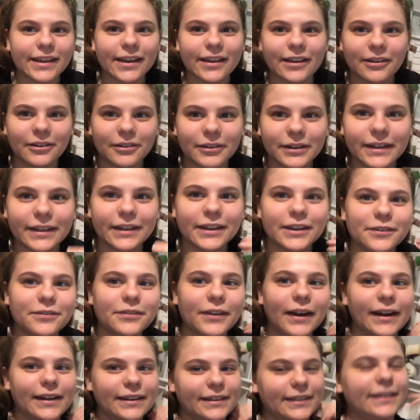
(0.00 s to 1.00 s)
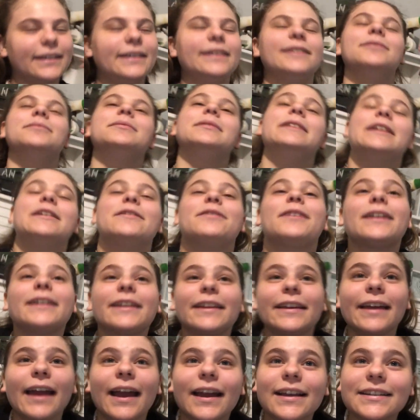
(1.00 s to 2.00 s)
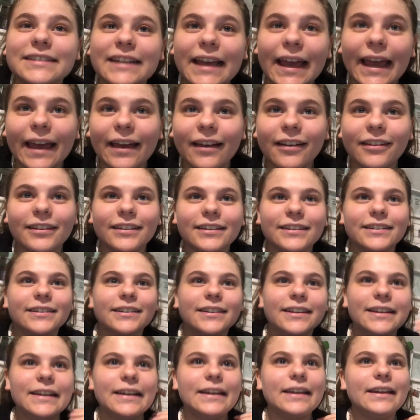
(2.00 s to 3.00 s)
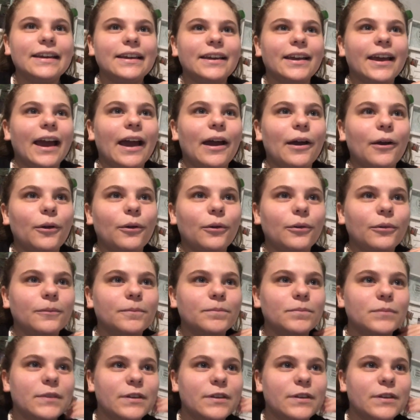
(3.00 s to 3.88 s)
out and he can finally exhale, and how